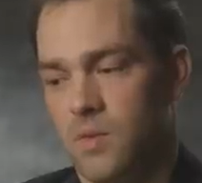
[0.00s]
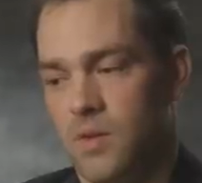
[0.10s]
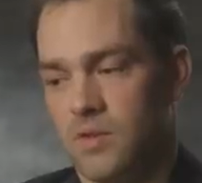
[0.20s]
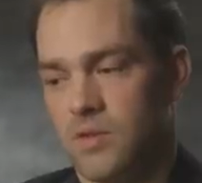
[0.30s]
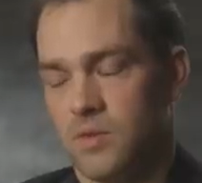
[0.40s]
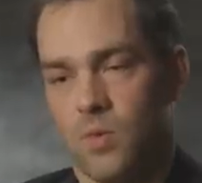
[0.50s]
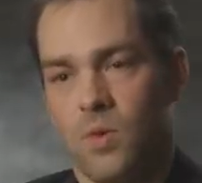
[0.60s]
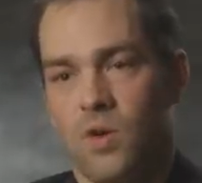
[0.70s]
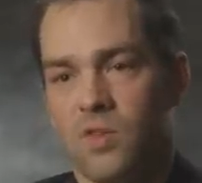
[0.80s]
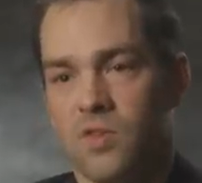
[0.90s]
we don't just
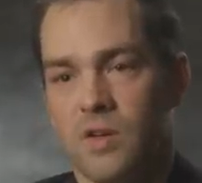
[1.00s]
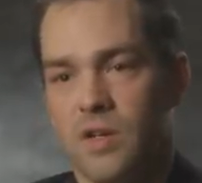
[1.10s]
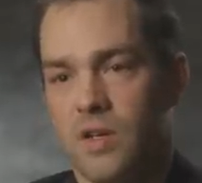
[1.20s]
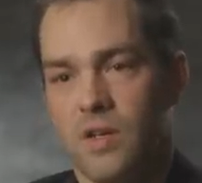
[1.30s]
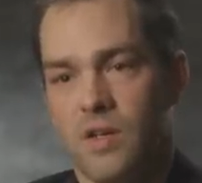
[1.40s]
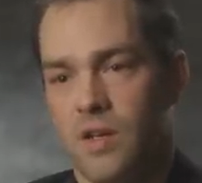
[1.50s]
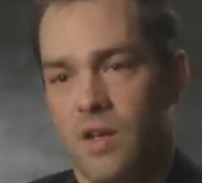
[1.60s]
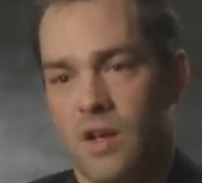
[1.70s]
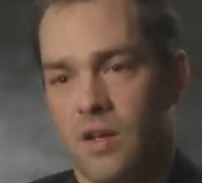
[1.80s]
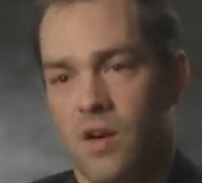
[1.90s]
roll over
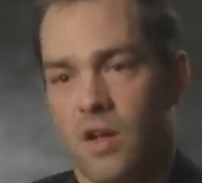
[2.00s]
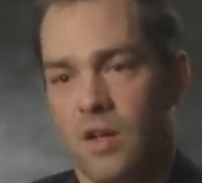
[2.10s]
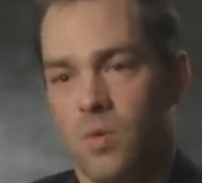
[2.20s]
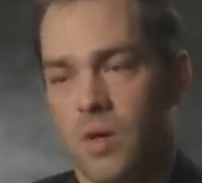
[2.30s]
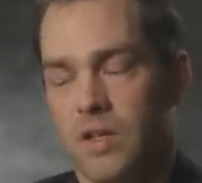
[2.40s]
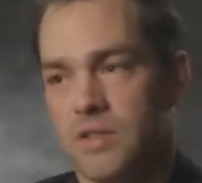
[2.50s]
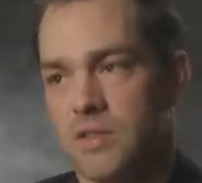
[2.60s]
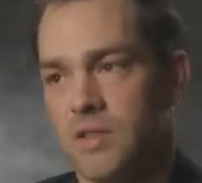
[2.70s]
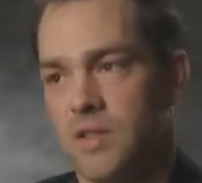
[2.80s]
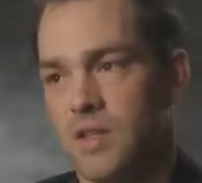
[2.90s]
and call it quits.